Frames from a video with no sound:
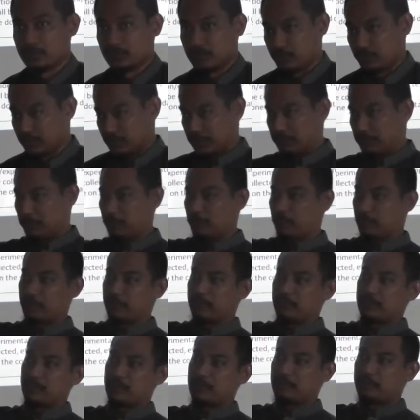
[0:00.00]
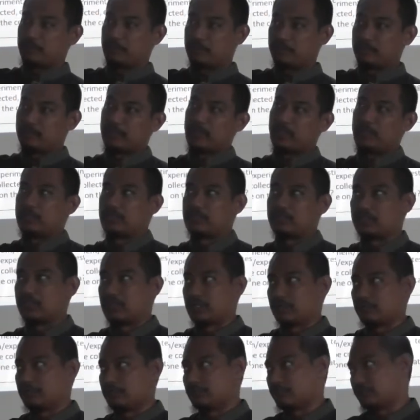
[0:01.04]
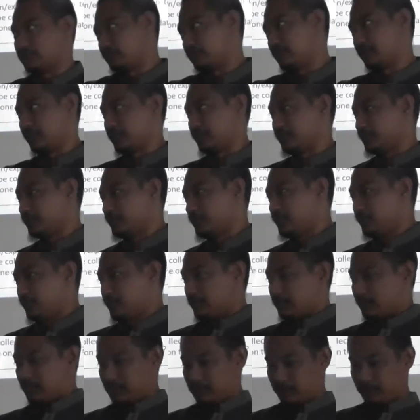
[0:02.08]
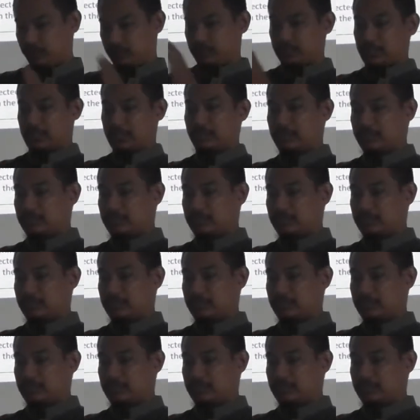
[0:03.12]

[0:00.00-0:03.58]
Or they plot, they get the graph, or they put side by